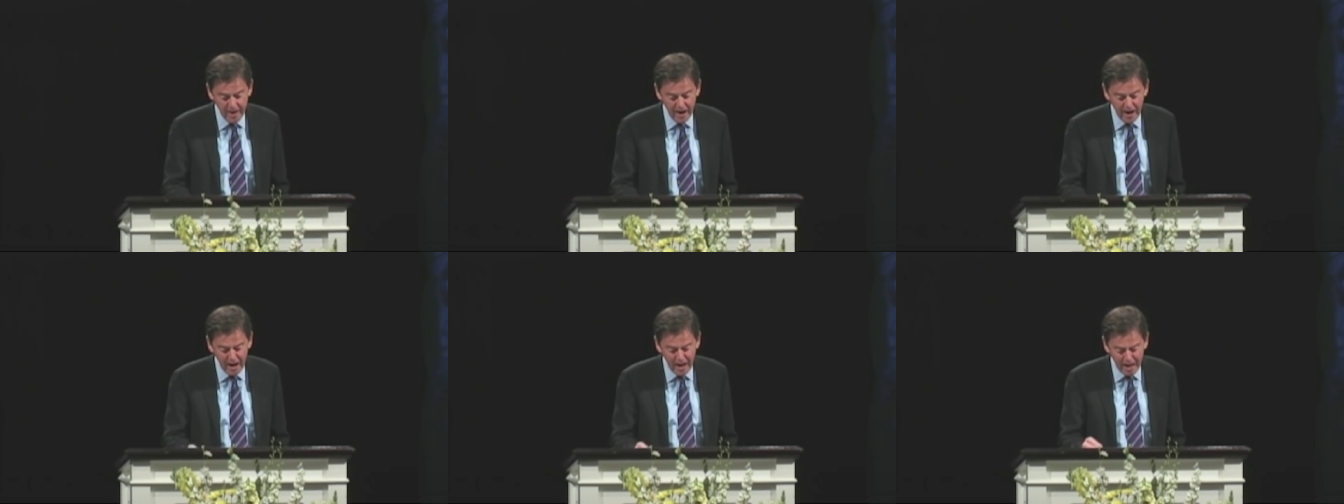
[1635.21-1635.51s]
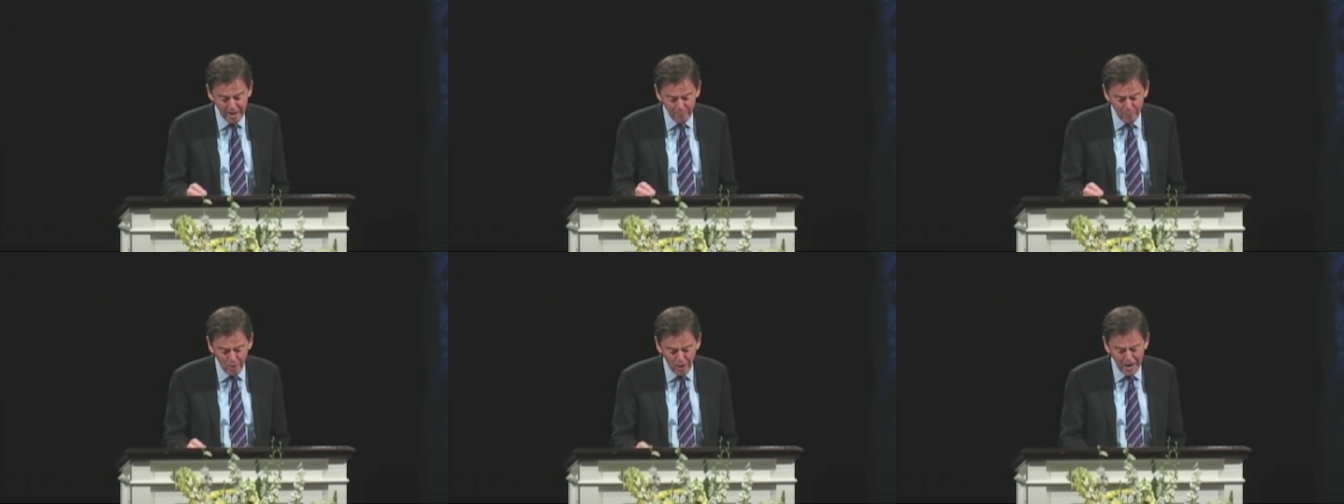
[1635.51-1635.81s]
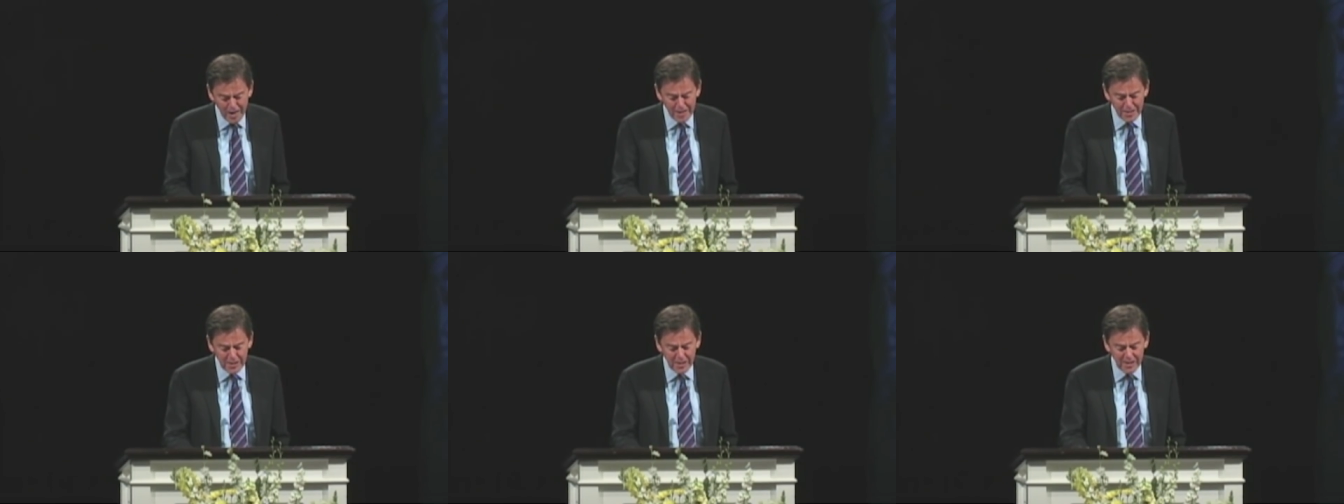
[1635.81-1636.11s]
I am
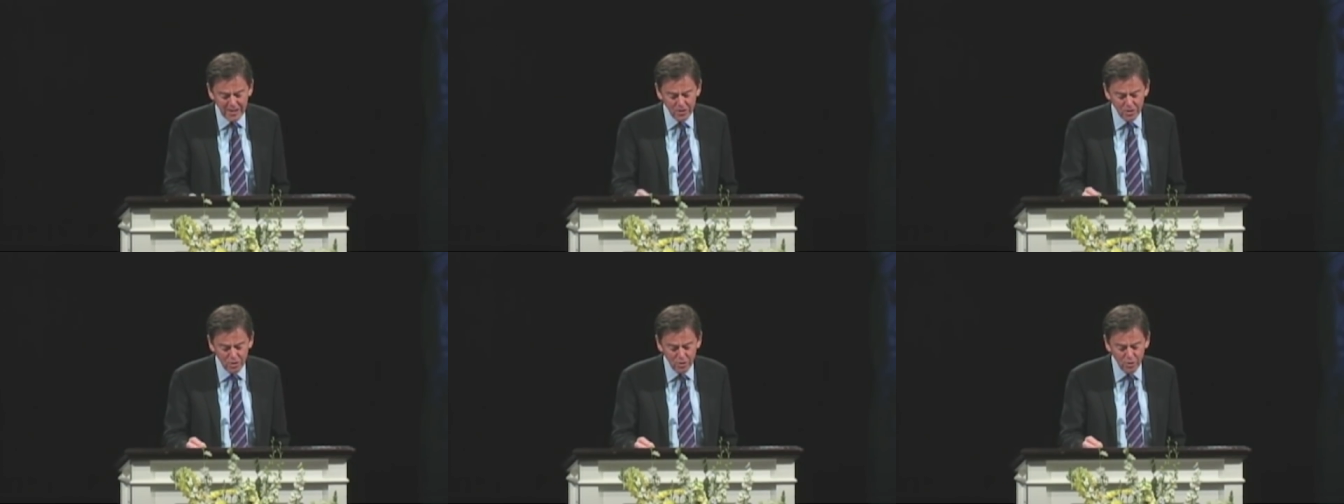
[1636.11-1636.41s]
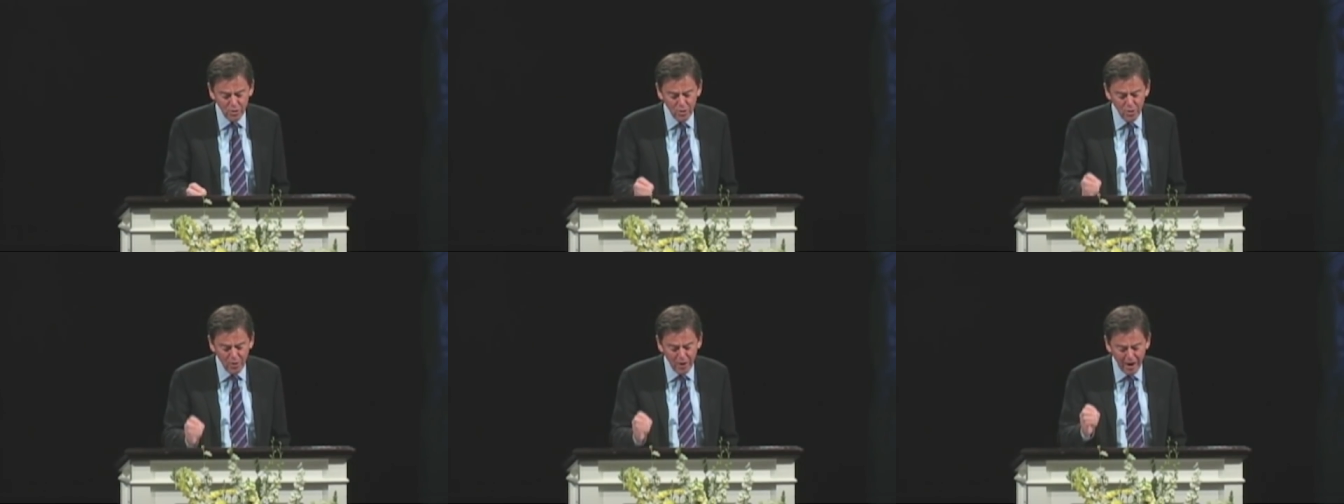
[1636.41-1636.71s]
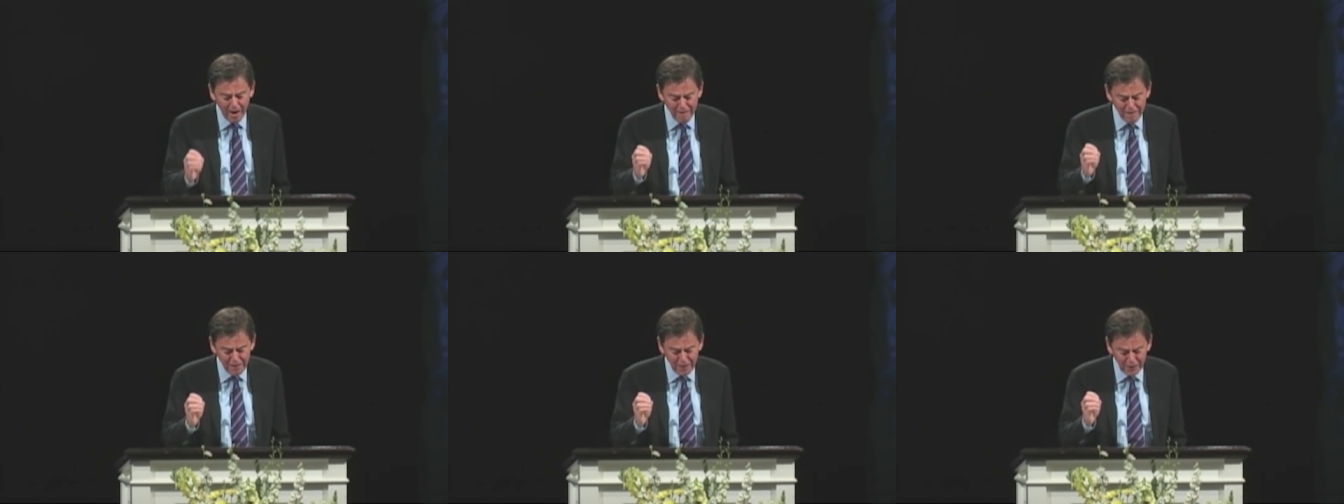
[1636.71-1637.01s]
writing to you,
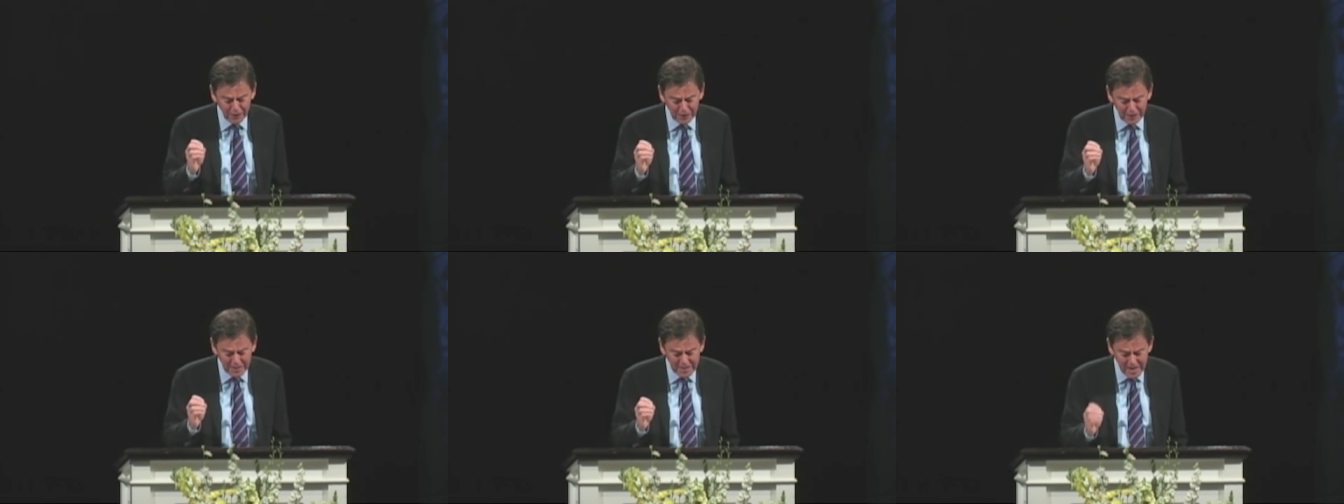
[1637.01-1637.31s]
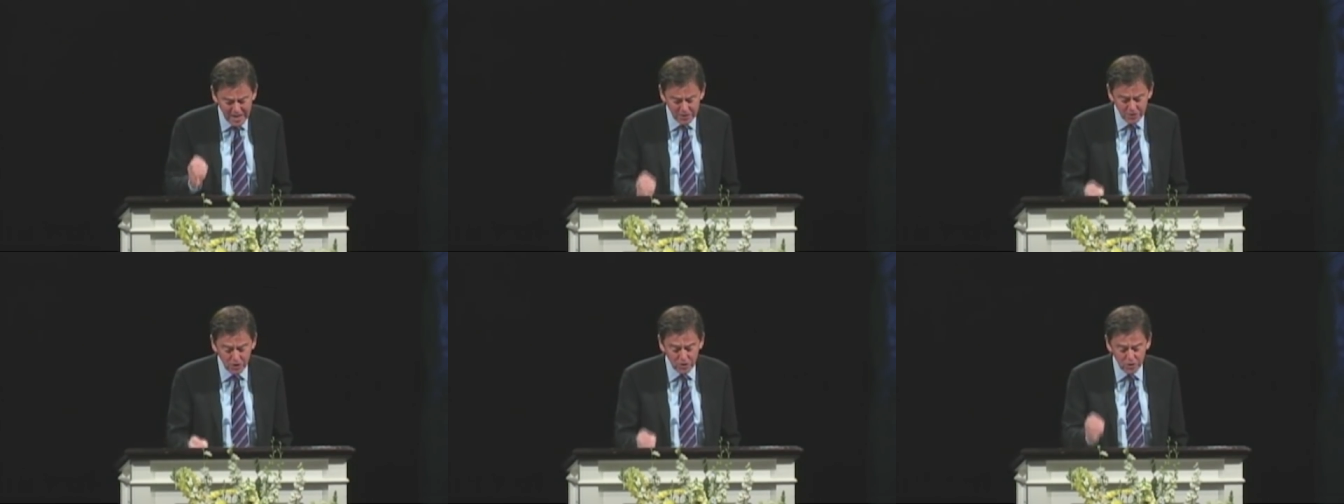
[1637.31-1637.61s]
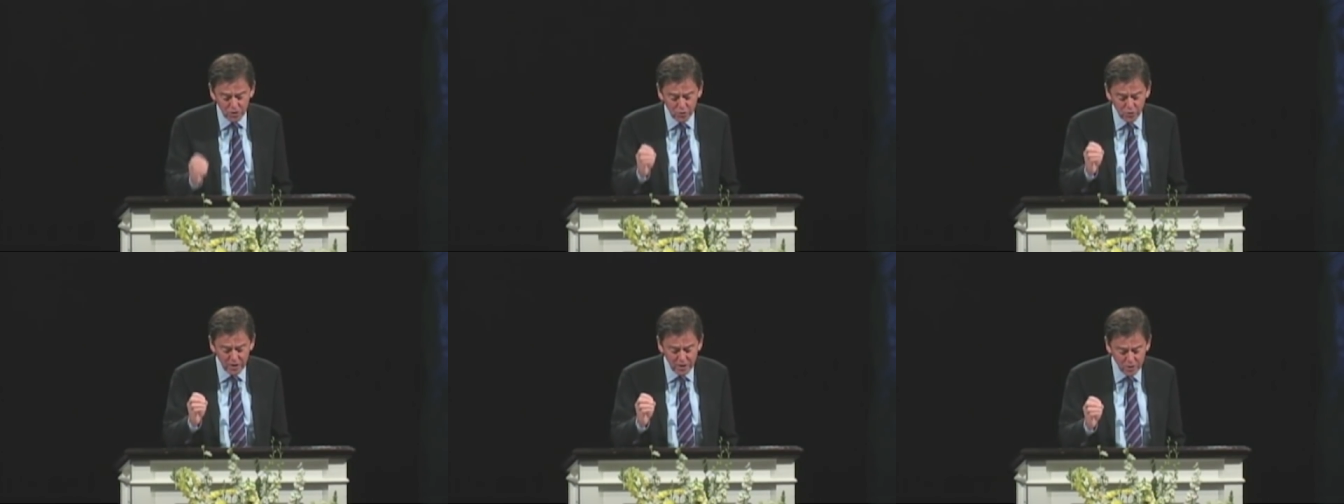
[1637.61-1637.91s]
I felt it
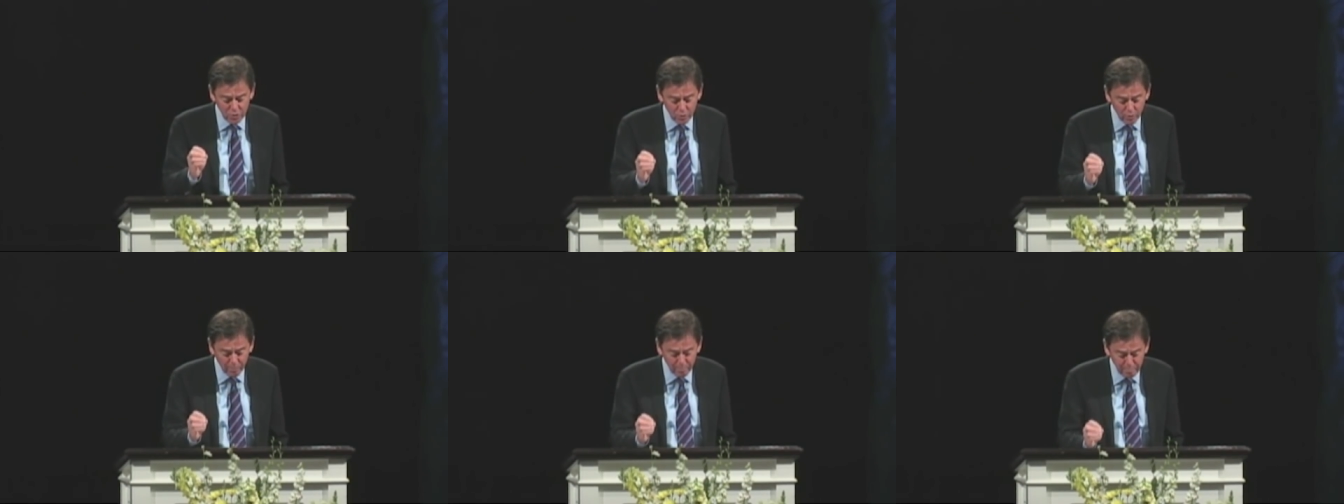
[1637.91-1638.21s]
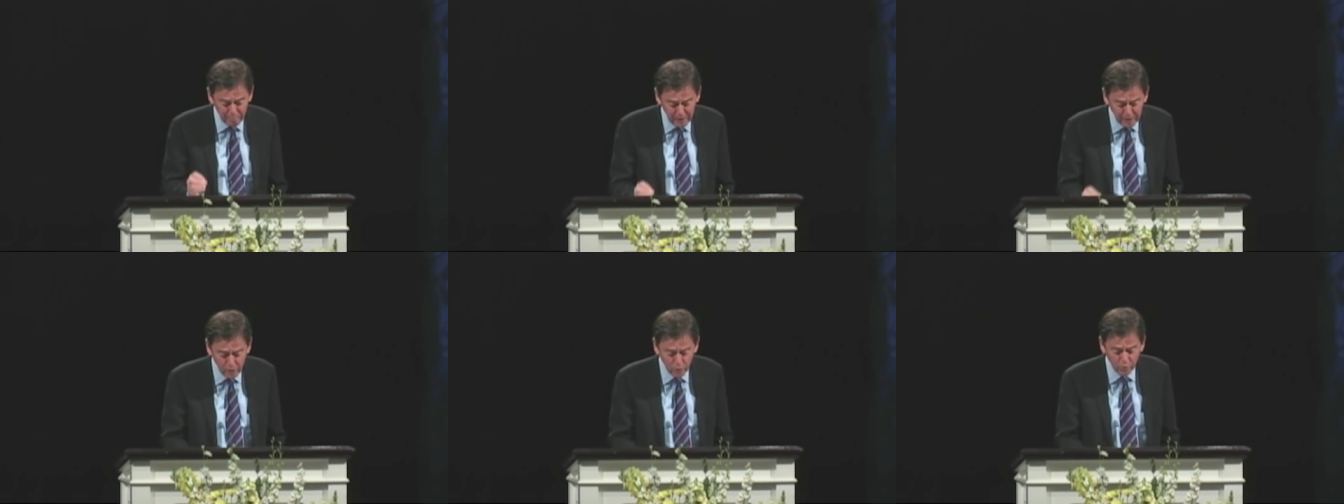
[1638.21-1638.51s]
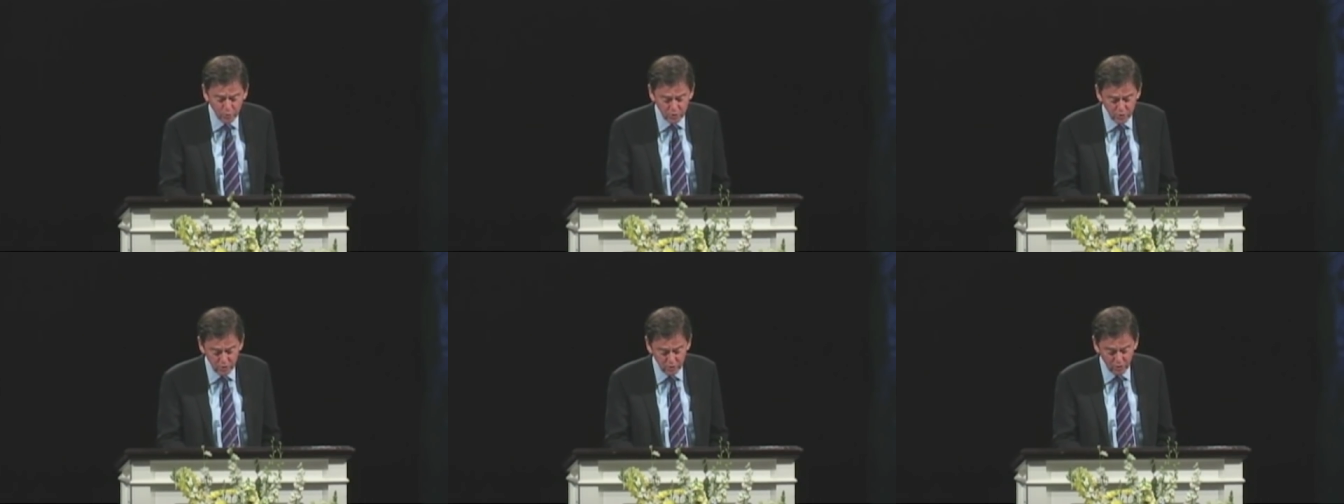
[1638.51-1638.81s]
necessary to
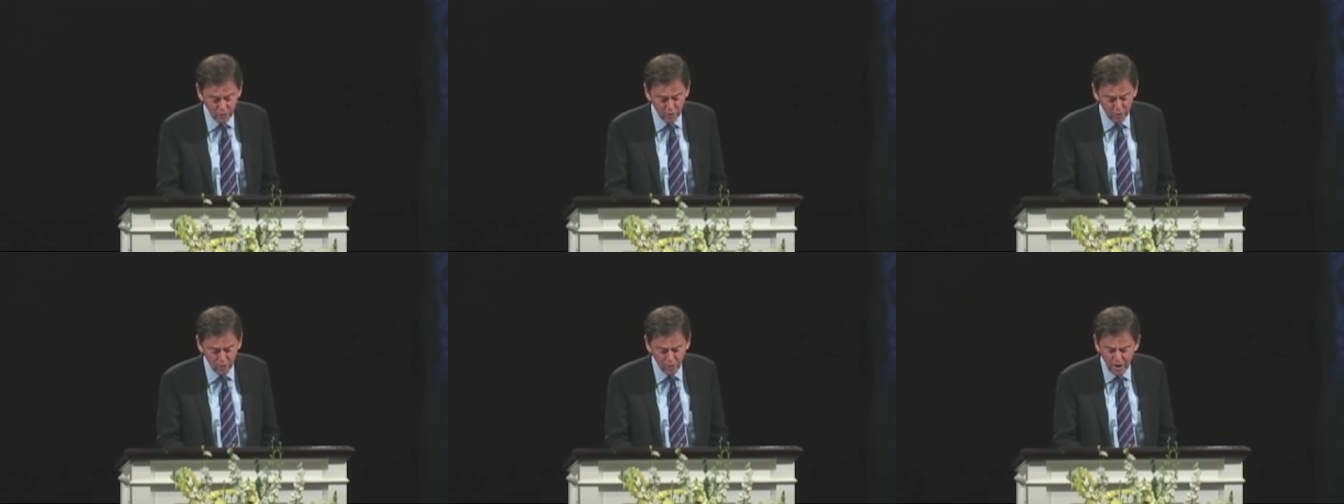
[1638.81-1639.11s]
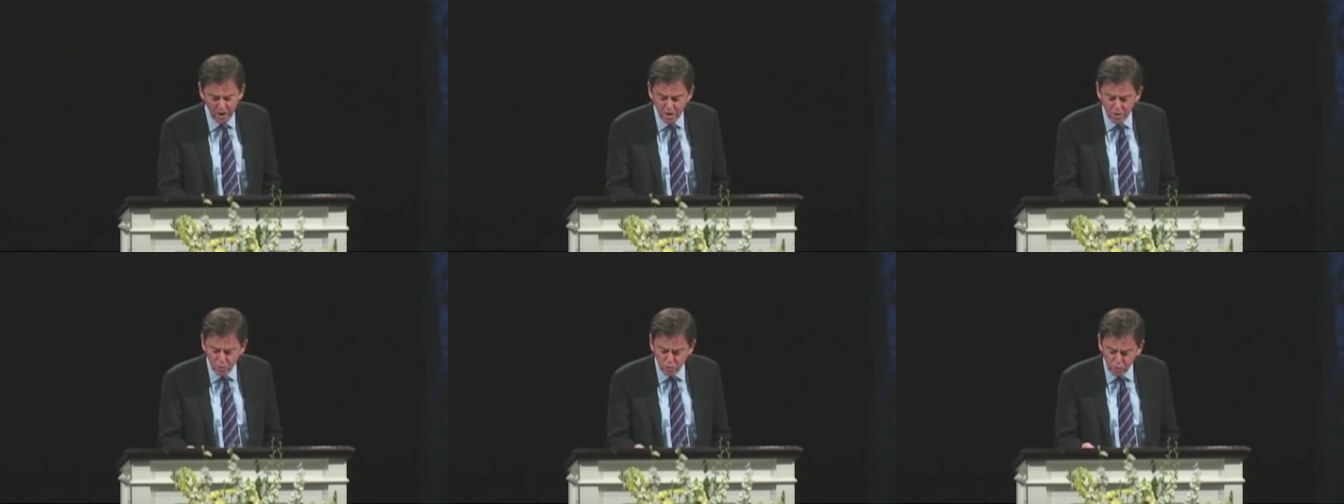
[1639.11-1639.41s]
appeal to you